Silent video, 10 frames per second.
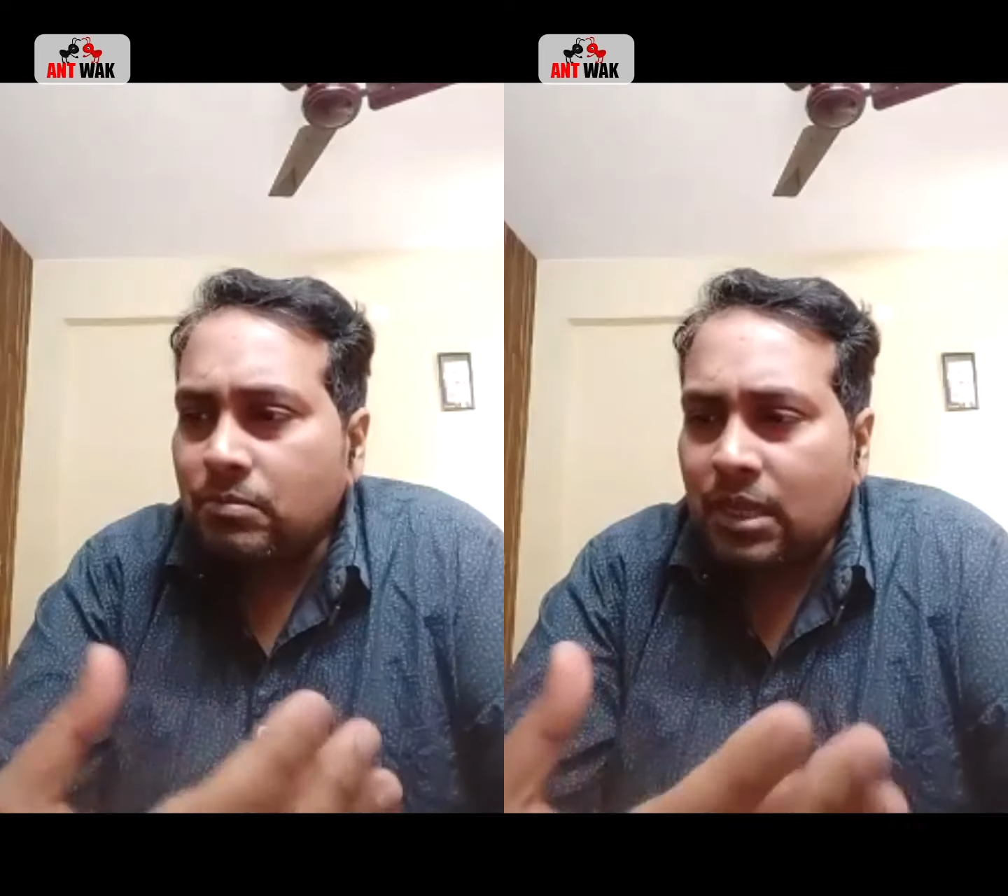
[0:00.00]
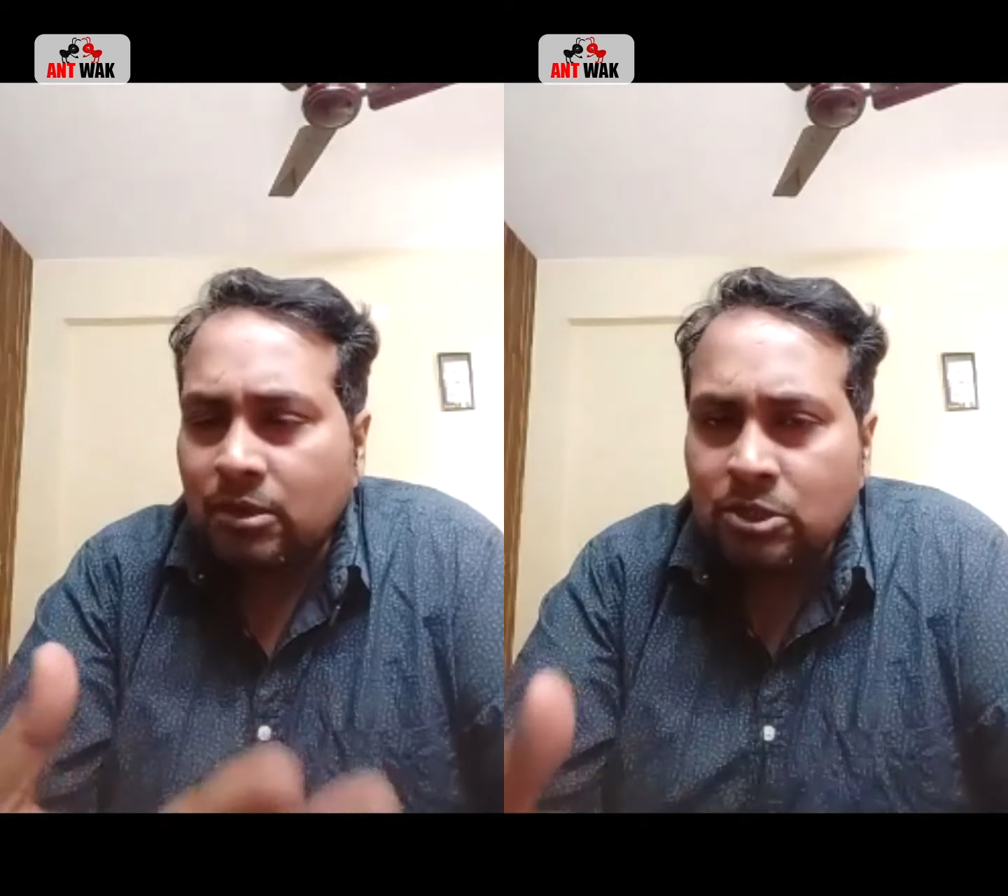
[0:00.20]

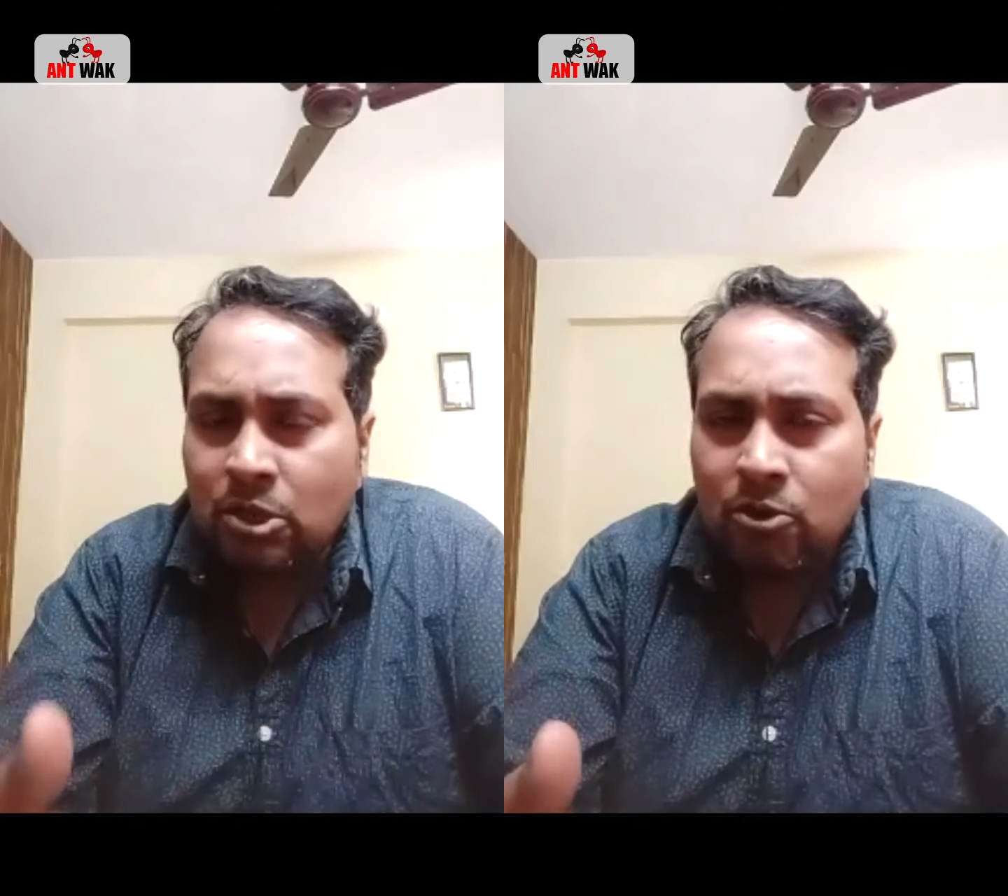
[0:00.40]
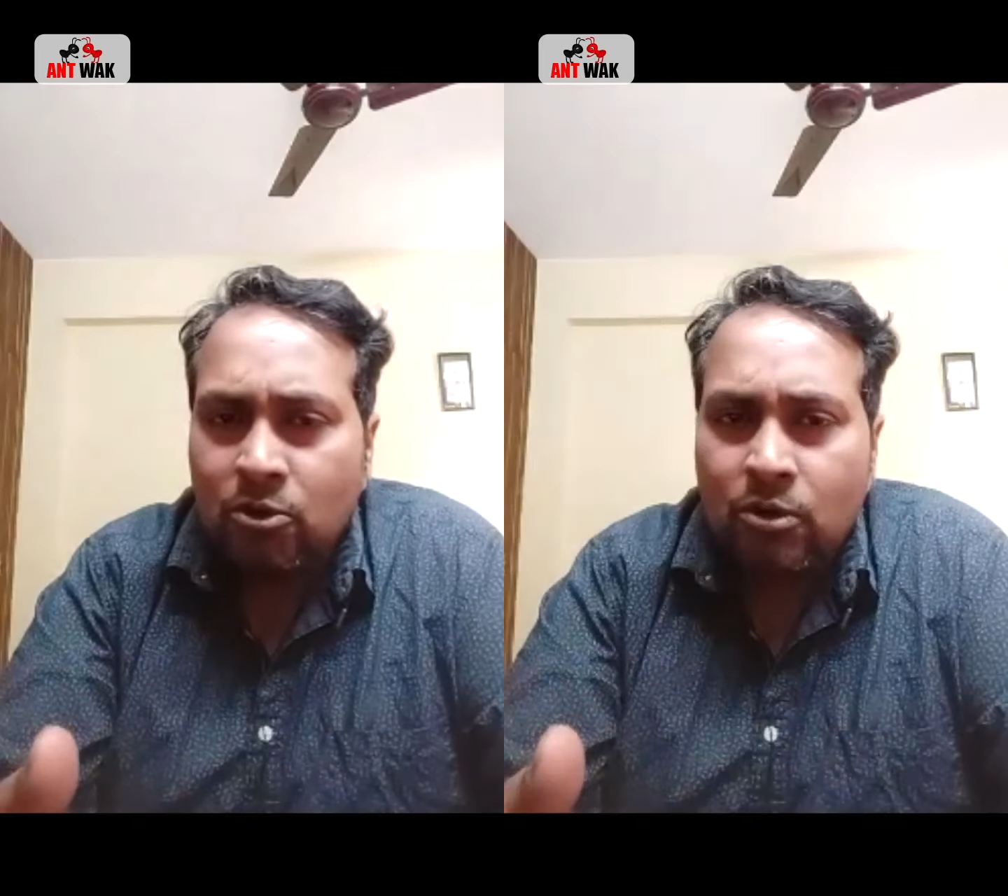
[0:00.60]

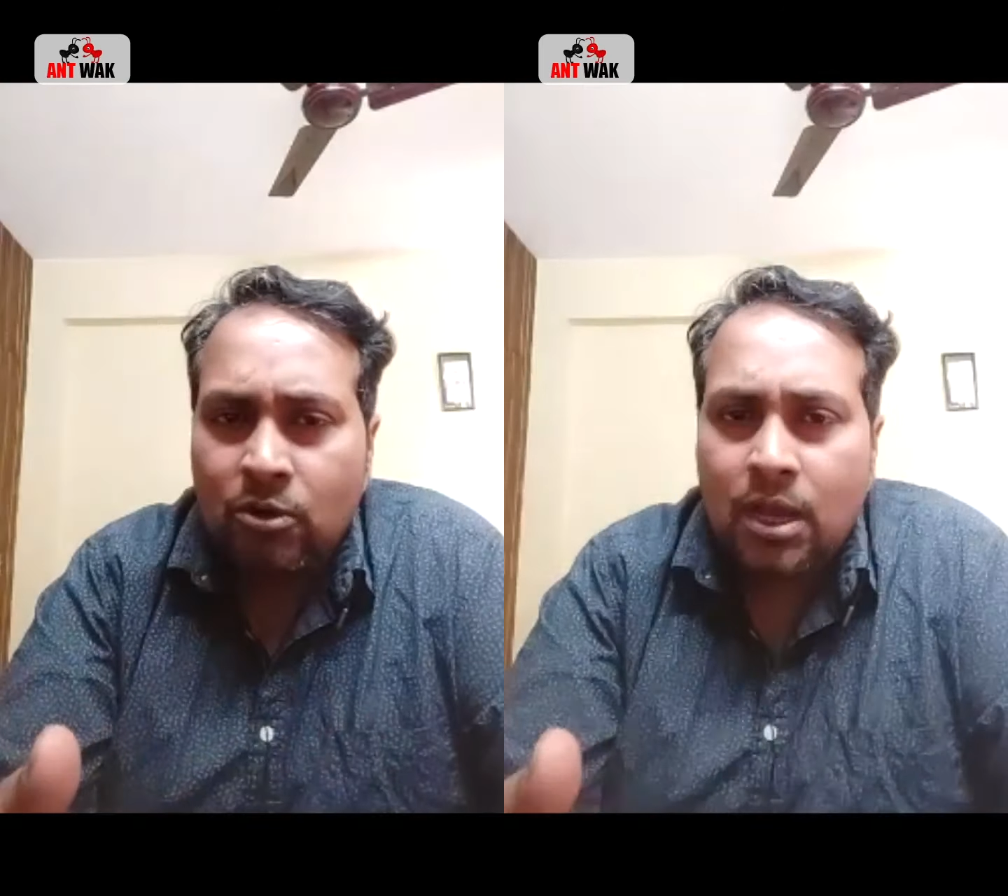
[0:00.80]
So